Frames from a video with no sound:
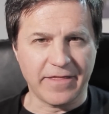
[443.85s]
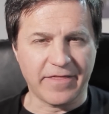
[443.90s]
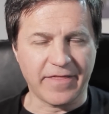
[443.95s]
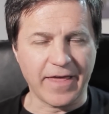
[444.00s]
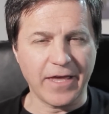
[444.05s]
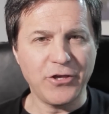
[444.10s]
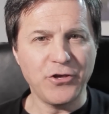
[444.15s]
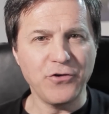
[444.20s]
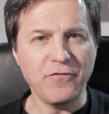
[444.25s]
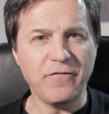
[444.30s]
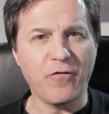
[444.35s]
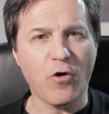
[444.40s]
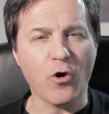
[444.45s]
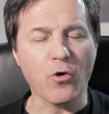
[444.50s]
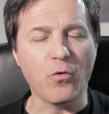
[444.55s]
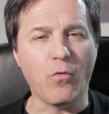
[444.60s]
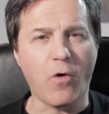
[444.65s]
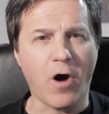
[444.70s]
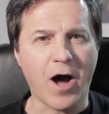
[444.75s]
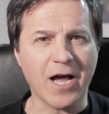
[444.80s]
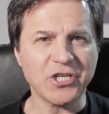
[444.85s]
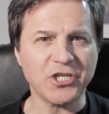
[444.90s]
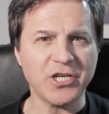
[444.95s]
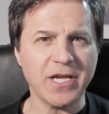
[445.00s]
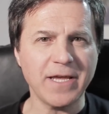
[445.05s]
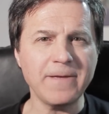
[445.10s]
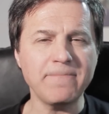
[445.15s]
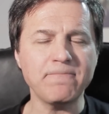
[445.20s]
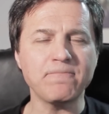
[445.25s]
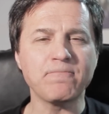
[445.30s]
Thank you for
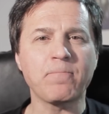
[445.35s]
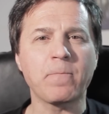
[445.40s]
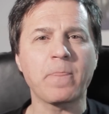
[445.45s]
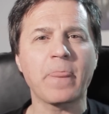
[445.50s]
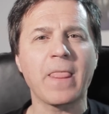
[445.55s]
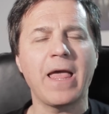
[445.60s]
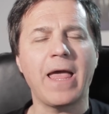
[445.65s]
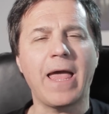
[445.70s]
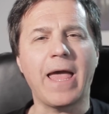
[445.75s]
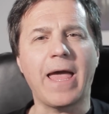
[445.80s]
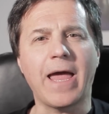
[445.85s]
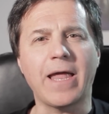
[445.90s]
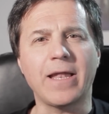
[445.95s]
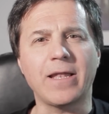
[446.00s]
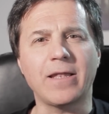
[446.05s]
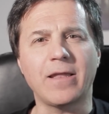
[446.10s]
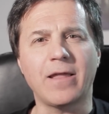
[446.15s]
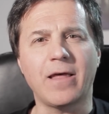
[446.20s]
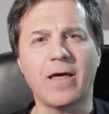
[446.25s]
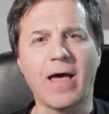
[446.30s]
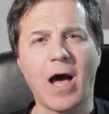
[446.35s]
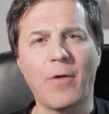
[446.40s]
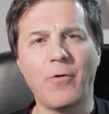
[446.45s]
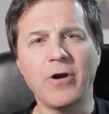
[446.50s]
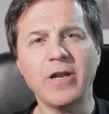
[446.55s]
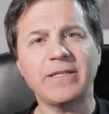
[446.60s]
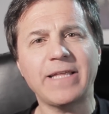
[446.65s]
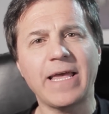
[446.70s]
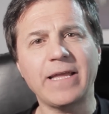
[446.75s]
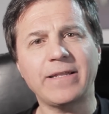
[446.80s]
watching. And uh, I
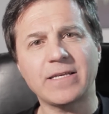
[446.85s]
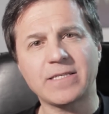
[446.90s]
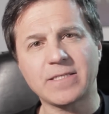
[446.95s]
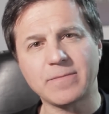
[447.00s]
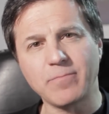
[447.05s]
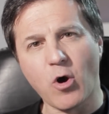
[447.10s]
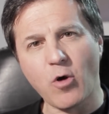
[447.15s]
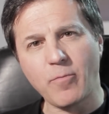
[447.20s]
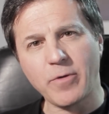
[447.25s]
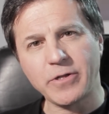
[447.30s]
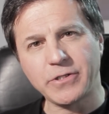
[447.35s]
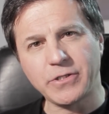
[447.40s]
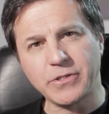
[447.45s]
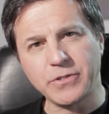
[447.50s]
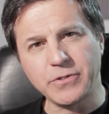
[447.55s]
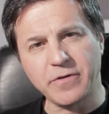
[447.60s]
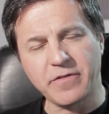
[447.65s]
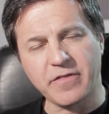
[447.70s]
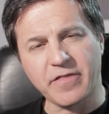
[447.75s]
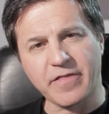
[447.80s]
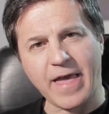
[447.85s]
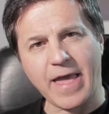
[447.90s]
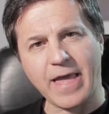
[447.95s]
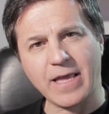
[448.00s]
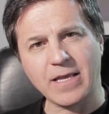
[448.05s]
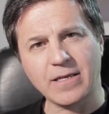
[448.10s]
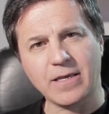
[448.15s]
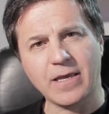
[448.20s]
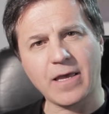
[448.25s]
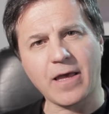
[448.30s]
want to take this moment to
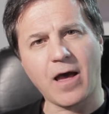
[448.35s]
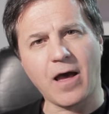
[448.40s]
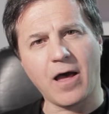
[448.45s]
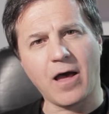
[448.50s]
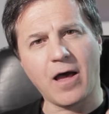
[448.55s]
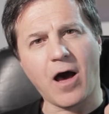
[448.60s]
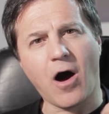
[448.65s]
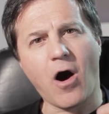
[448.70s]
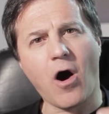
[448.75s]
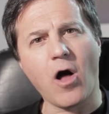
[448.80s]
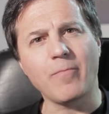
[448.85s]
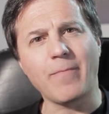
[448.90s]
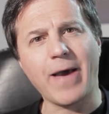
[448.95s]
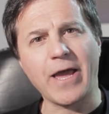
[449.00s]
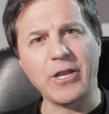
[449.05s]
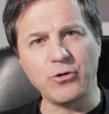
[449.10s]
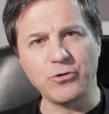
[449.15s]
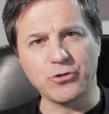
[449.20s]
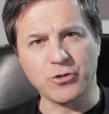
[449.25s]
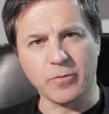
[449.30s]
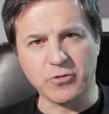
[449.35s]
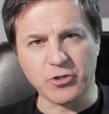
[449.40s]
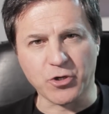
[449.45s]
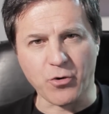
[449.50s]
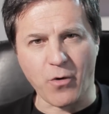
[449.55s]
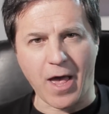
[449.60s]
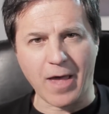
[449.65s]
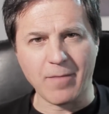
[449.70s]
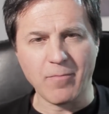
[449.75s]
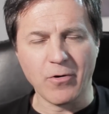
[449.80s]
thank uh, all my new
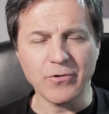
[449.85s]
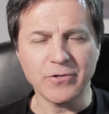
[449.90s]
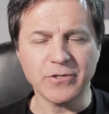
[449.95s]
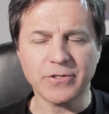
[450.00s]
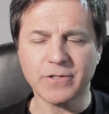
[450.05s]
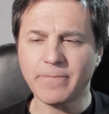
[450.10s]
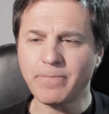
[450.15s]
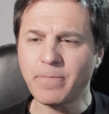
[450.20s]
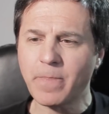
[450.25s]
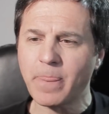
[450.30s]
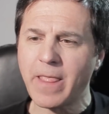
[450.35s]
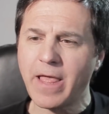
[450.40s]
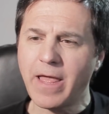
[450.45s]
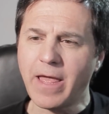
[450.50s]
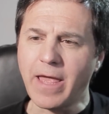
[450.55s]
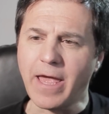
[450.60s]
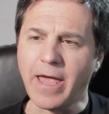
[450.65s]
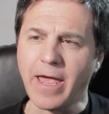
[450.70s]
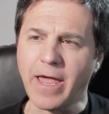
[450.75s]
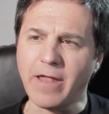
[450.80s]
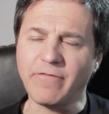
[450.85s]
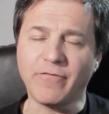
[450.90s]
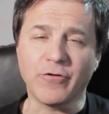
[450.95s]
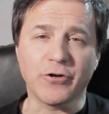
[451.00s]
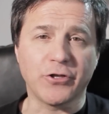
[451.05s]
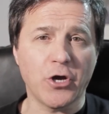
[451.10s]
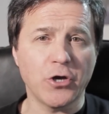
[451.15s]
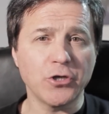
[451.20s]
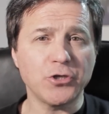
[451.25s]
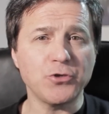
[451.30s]
subscribers. And
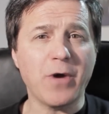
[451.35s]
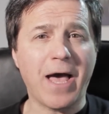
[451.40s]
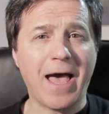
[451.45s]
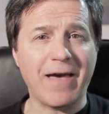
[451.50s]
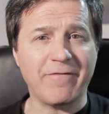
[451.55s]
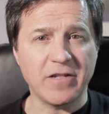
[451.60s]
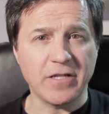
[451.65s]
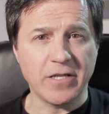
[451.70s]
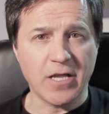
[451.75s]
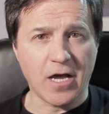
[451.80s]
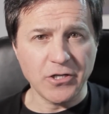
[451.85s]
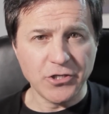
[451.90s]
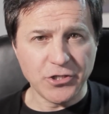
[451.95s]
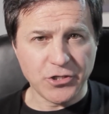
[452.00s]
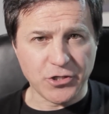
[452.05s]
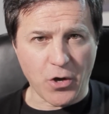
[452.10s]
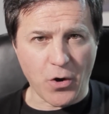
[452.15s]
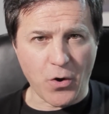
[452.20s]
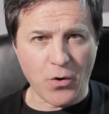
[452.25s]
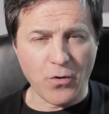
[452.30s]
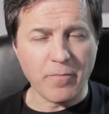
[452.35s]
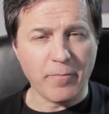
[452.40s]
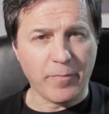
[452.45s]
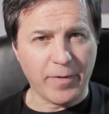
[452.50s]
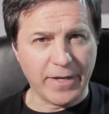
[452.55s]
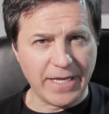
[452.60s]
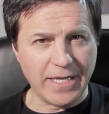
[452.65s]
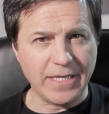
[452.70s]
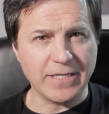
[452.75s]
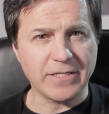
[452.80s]
for those who haven't done so,
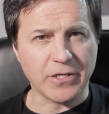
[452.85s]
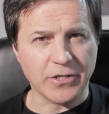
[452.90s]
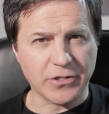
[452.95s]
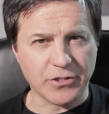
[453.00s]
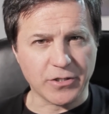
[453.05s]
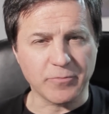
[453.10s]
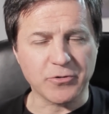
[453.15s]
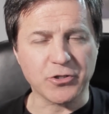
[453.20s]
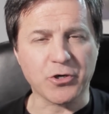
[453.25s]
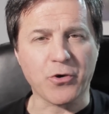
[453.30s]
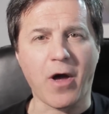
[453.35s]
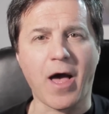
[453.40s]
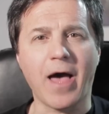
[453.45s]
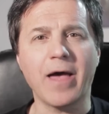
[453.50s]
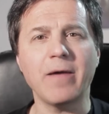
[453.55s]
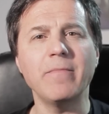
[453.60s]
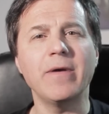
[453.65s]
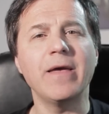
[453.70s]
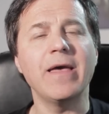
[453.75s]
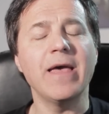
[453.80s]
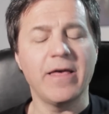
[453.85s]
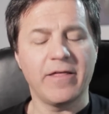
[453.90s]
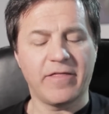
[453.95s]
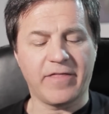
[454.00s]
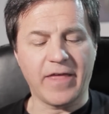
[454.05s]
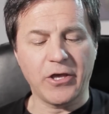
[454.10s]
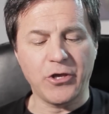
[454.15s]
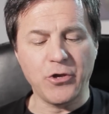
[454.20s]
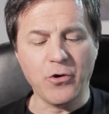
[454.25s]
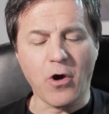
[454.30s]
please subscribe.
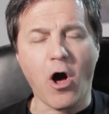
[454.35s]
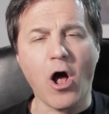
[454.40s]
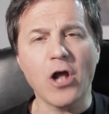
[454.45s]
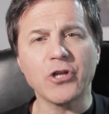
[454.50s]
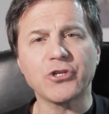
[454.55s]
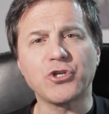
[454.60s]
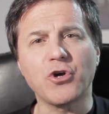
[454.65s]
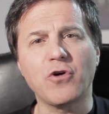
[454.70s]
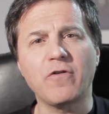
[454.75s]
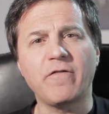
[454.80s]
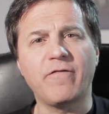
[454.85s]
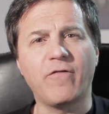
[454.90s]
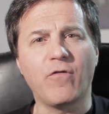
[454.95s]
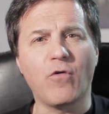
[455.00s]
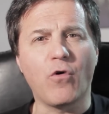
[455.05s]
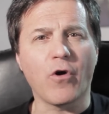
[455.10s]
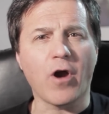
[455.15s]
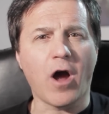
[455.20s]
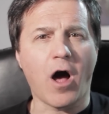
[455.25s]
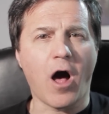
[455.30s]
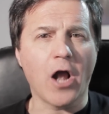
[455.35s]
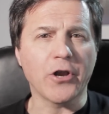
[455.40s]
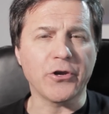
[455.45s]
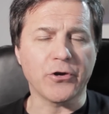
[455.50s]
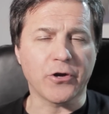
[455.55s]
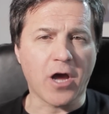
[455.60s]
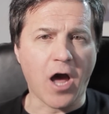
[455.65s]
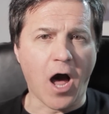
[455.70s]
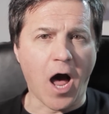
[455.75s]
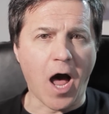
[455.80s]
Thank you also for all
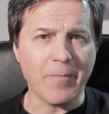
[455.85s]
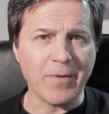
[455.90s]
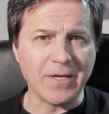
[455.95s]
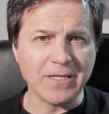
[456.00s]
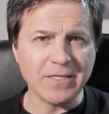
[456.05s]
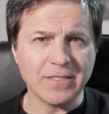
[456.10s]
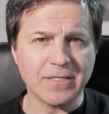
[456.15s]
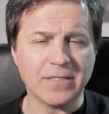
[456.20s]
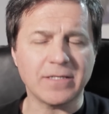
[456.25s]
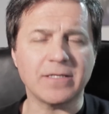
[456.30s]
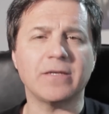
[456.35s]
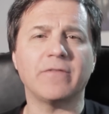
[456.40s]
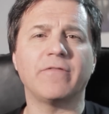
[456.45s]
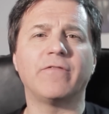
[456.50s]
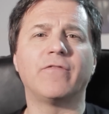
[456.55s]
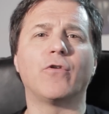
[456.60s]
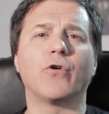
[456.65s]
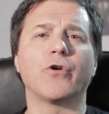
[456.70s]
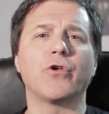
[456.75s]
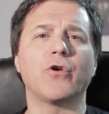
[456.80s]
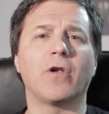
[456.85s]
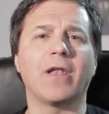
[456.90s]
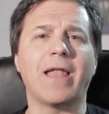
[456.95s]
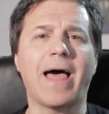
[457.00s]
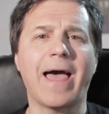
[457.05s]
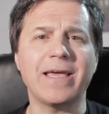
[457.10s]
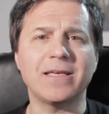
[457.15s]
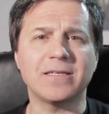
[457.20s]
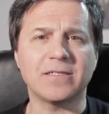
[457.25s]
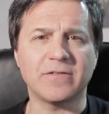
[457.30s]
your comments, for your
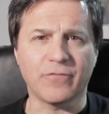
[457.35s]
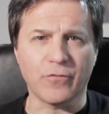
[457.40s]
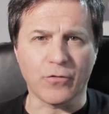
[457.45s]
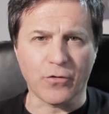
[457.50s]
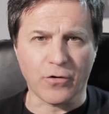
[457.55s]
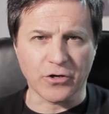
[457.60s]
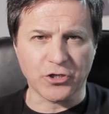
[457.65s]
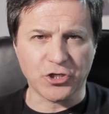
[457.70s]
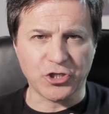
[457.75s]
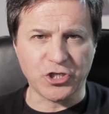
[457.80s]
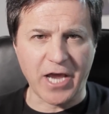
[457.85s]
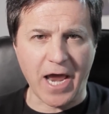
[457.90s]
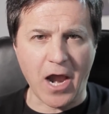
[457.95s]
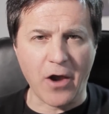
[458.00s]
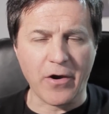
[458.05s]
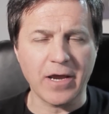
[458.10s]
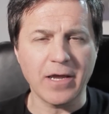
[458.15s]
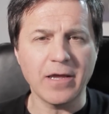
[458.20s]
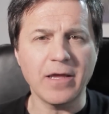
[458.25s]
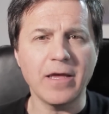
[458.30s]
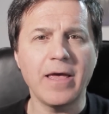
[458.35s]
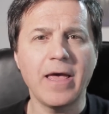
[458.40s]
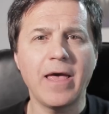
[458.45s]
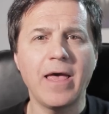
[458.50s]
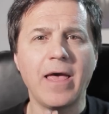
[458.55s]
likes, for sharing.